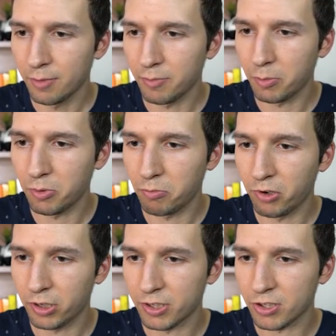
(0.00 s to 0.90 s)
maybe
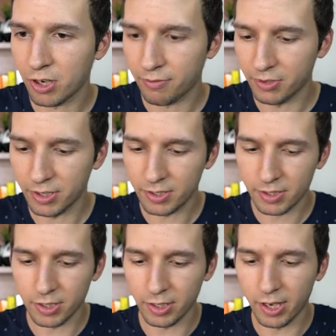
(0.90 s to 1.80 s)
bring the
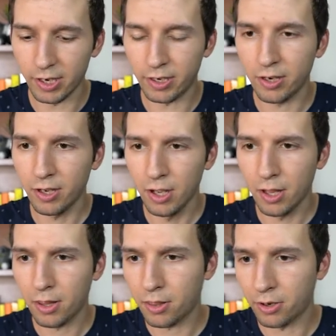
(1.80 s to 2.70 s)
softness to like
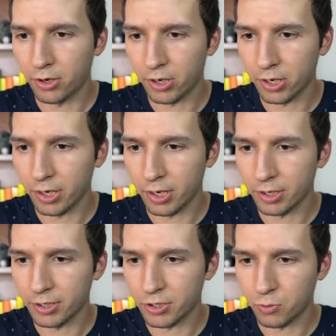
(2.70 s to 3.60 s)
thirty on
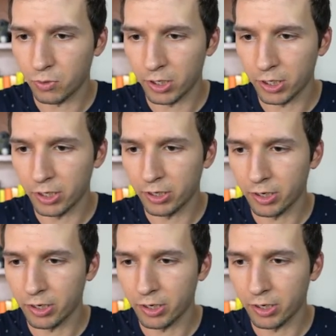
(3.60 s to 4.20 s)
each one.